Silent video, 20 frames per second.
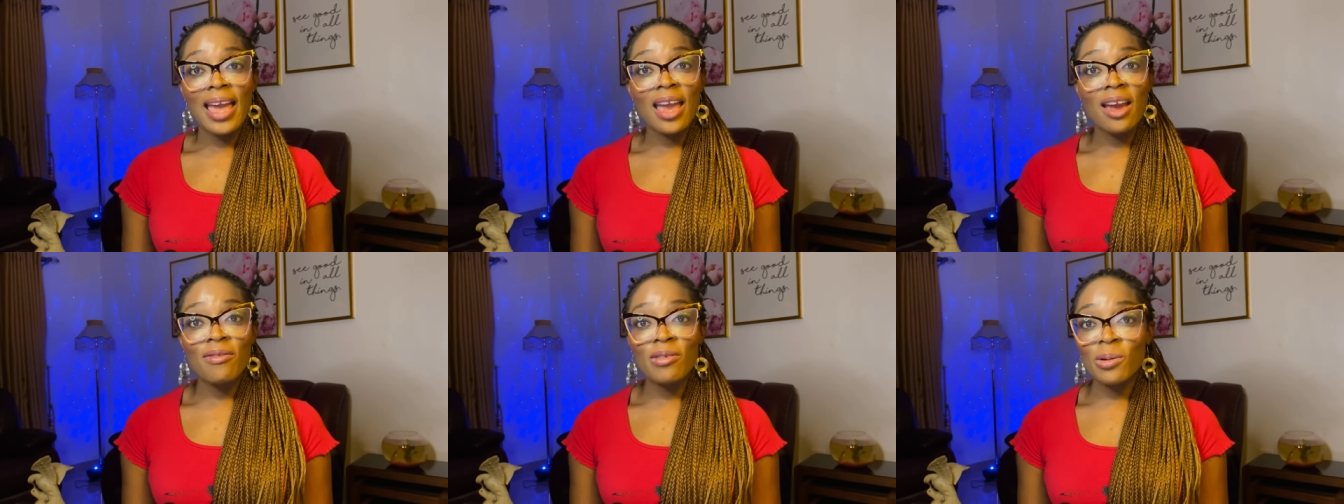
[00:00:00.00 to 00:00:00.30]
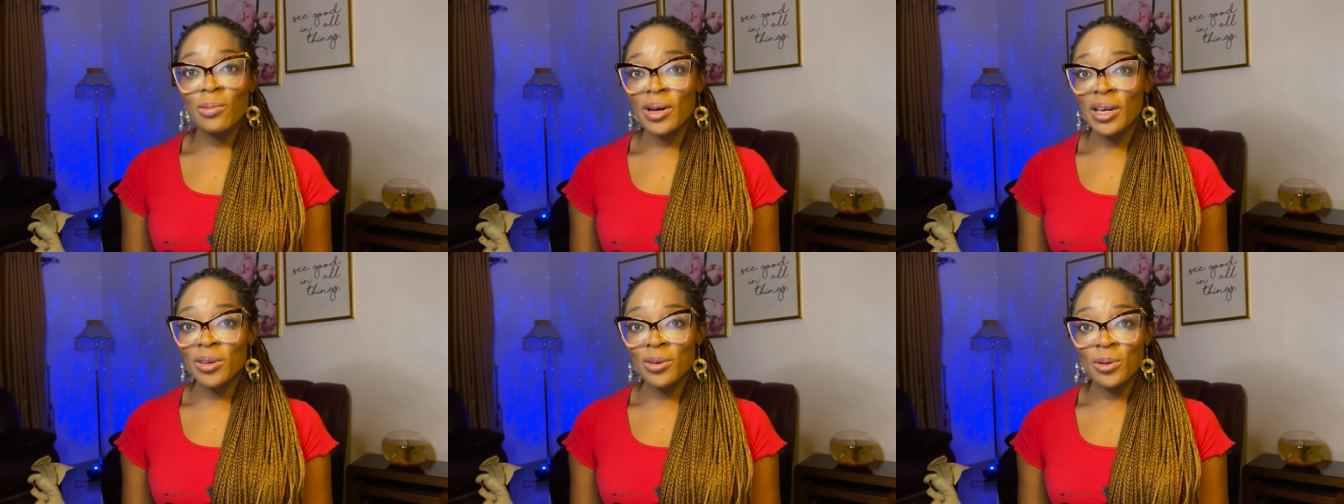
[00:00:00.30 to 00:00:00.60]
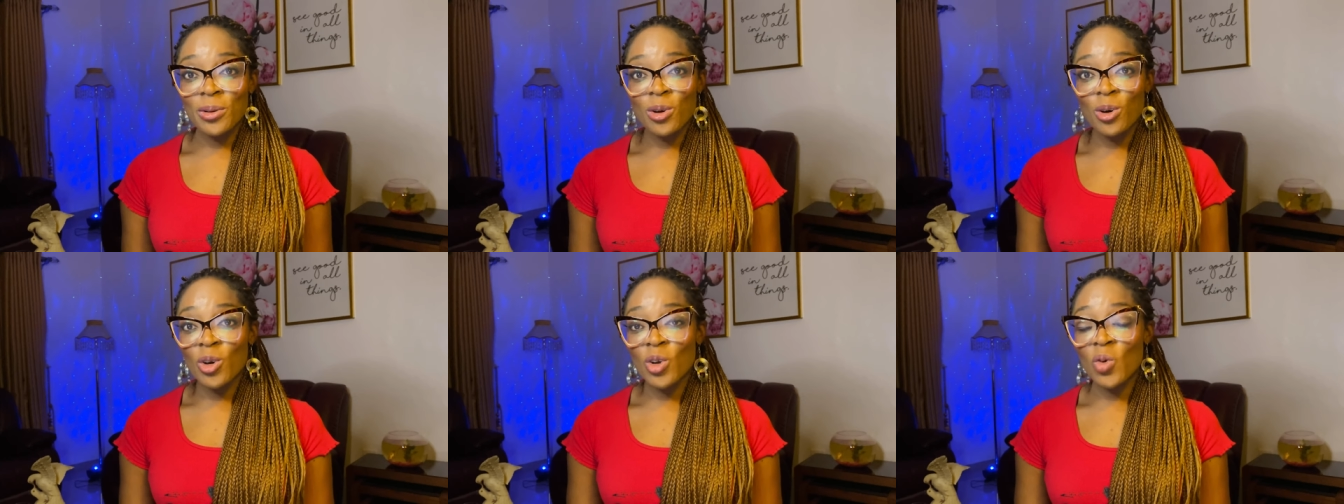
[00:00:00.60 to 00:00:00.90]
Everywhere you
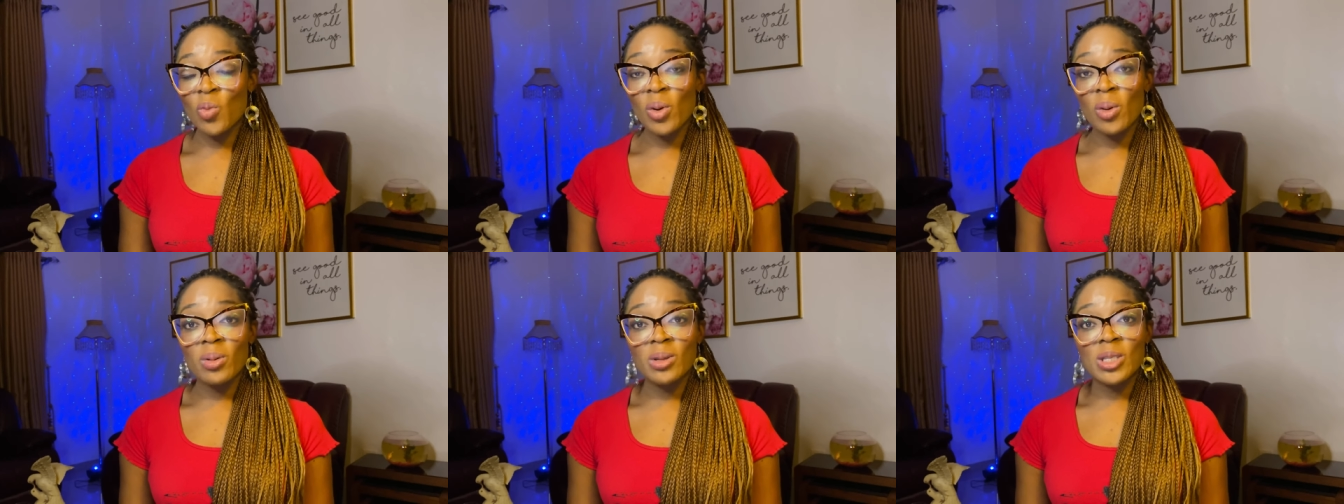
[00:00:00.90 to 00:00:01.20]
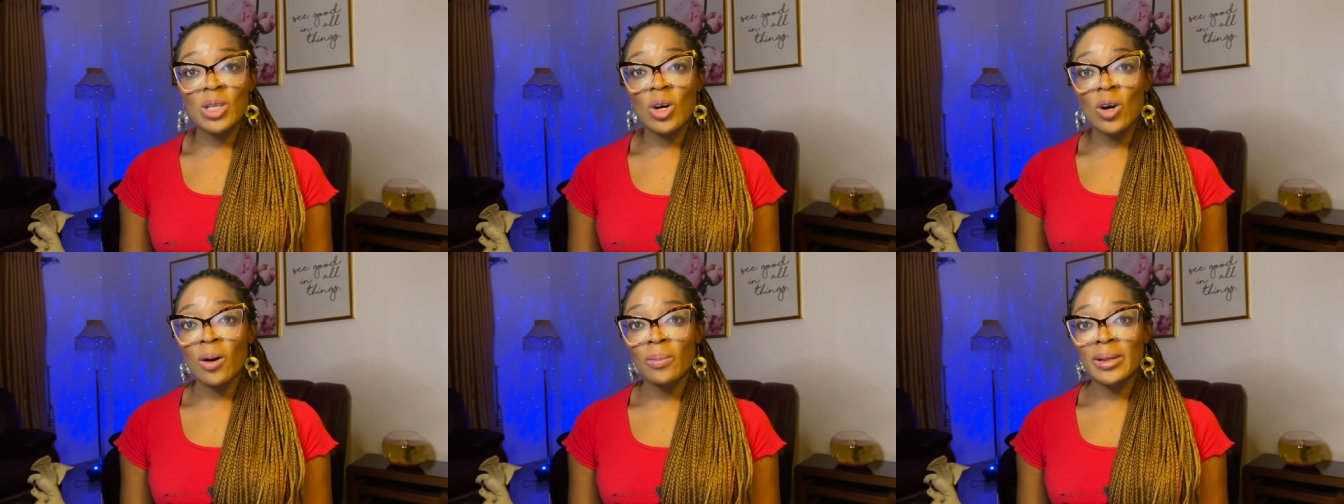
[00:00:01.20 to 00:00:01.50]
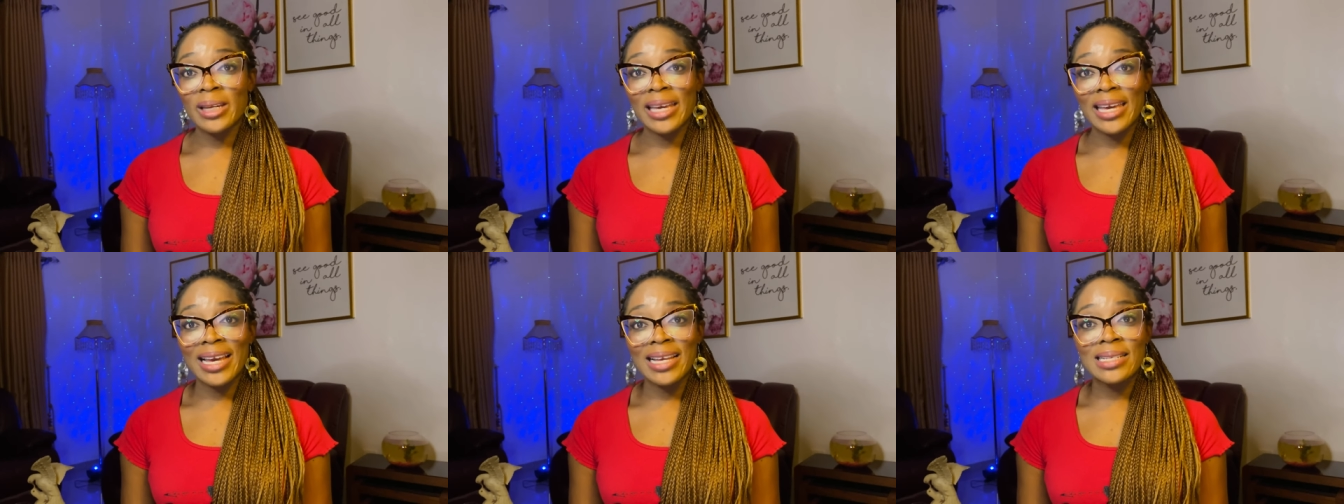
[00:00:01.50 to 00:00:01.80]
go, you'll be able to
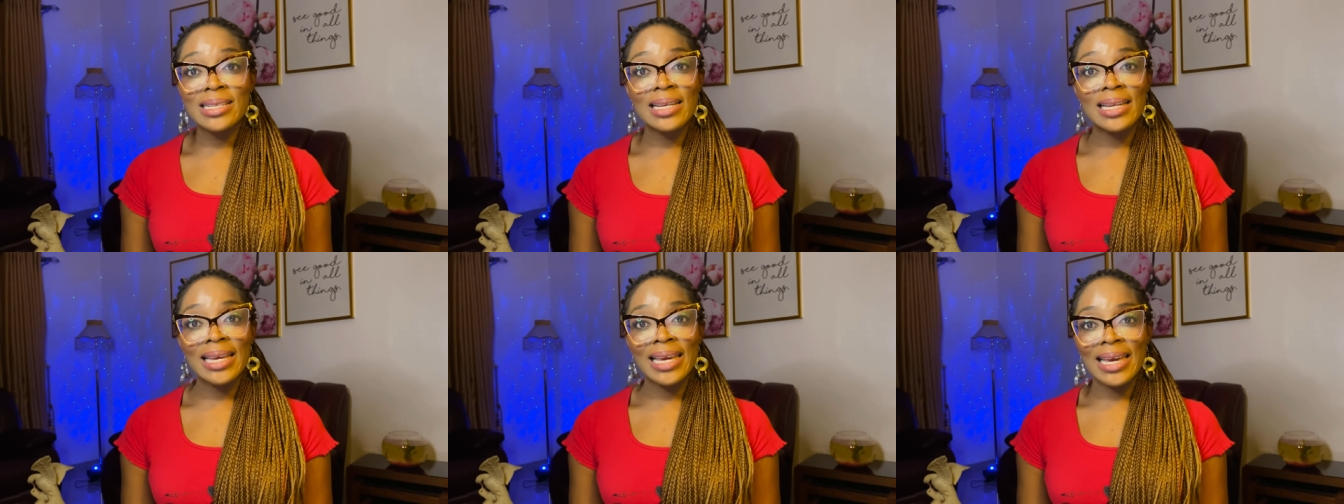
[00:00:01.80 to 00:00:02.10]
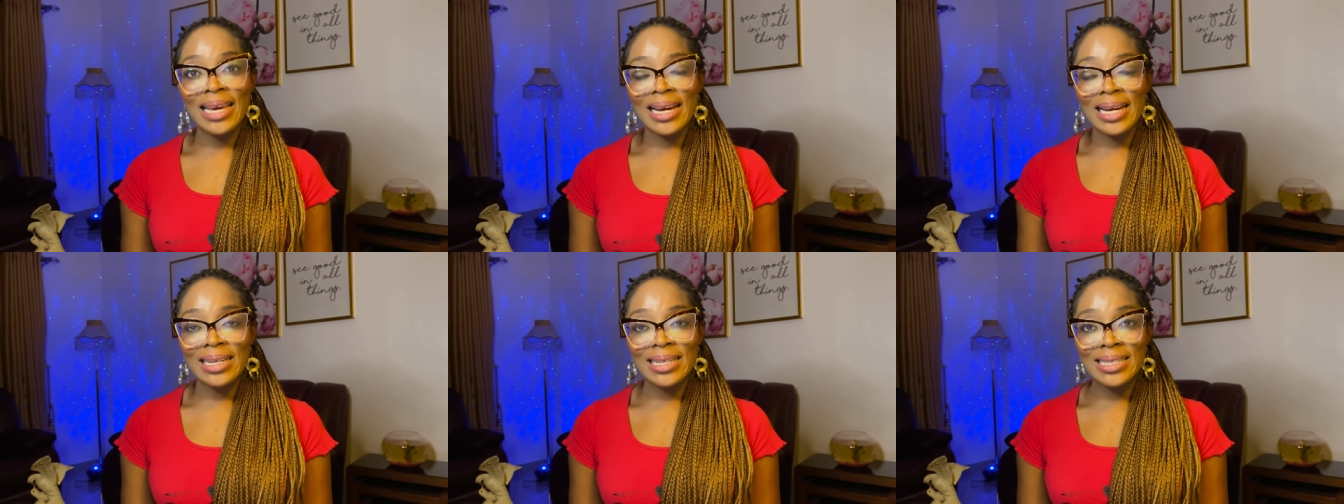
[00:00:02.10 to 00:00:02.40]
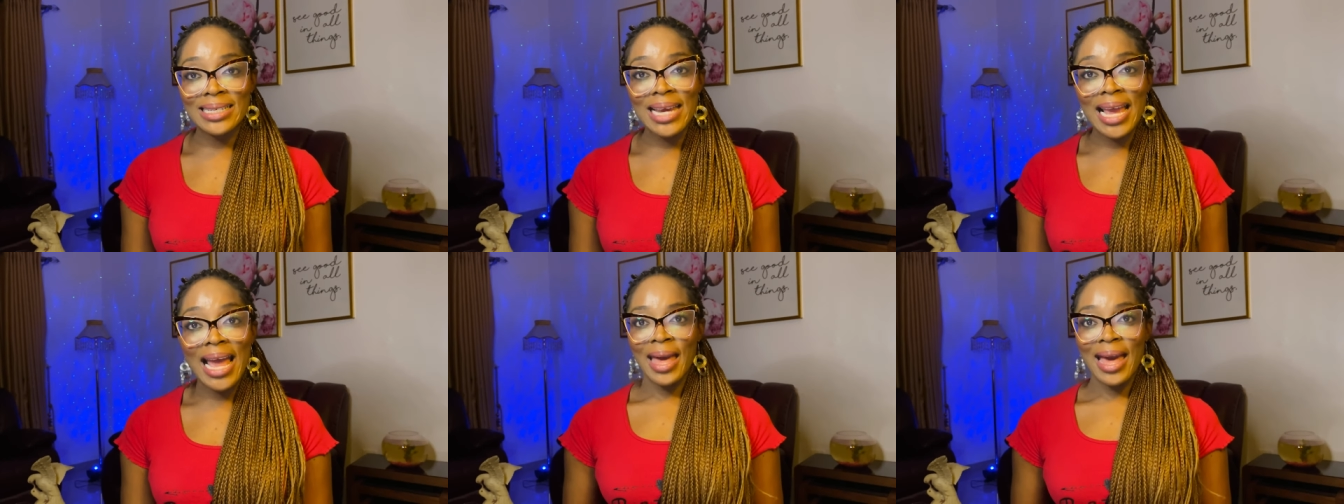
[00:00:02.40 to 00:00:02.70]
communicate in English,